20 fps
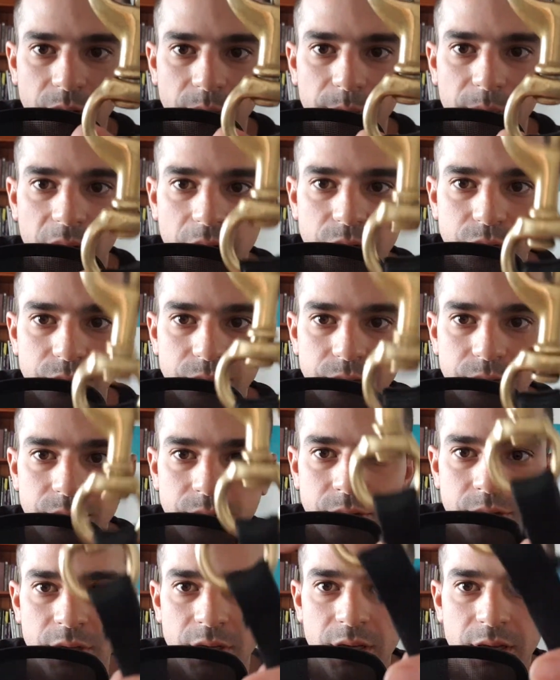buckle,
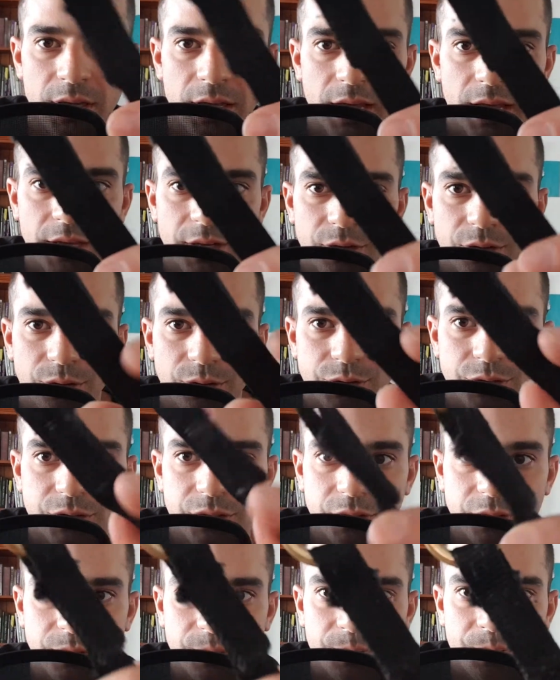and
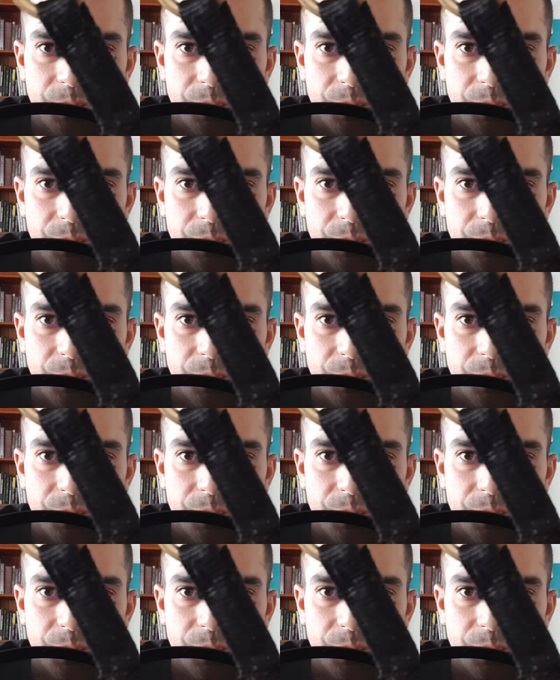also